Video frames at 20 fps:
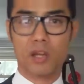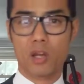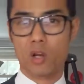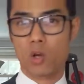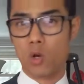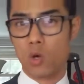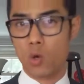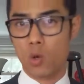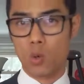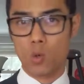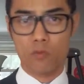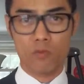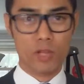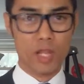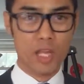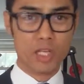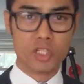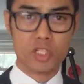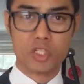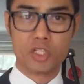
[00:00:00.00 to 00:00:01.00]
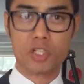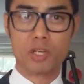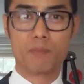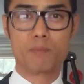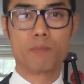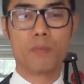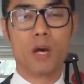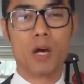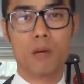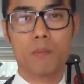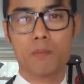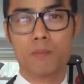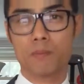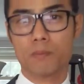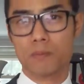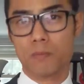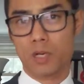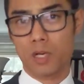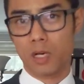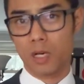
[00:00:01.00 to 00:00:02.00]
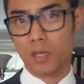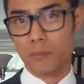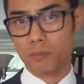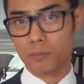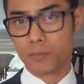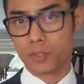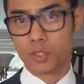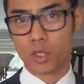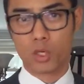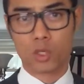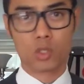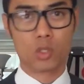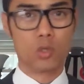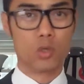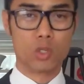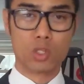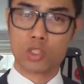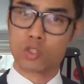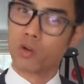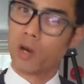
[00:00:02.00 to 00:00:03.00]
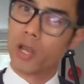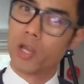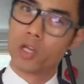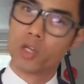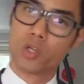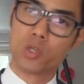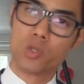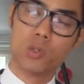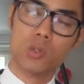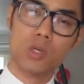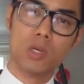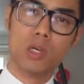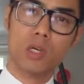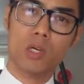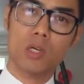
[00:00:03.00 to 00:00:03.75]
whole relationship circle or triangle.